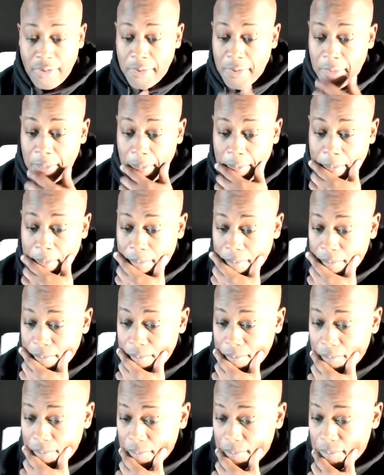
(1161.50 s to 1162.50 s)

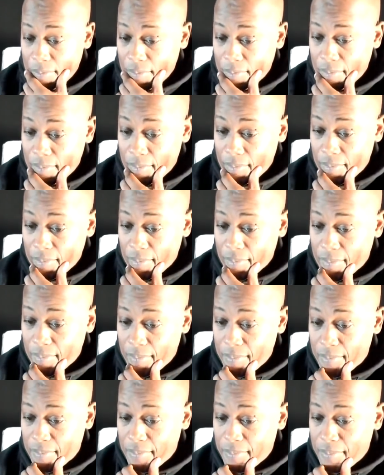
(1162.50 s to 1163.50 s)

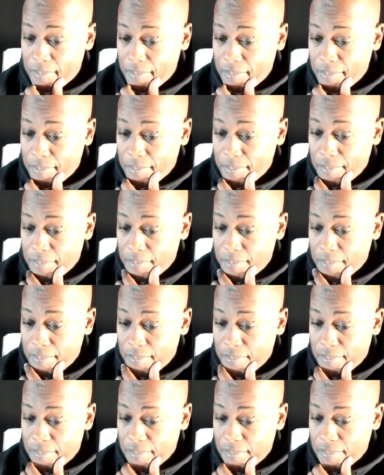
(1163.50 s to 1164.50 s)

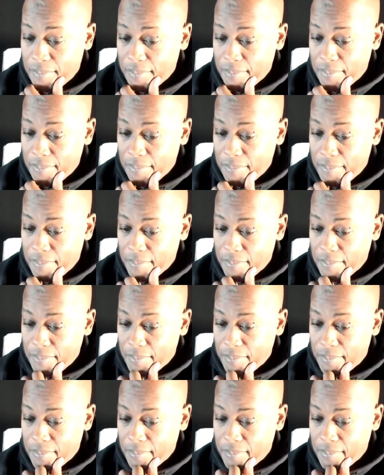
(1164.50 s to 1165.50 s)

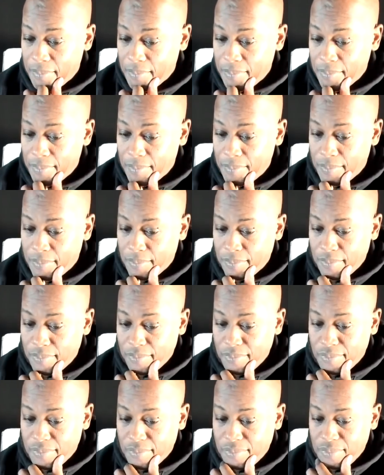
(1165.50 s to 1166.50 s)

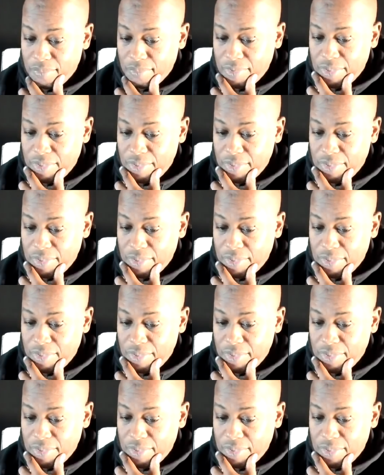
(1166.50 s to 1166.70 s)
Nothing is said.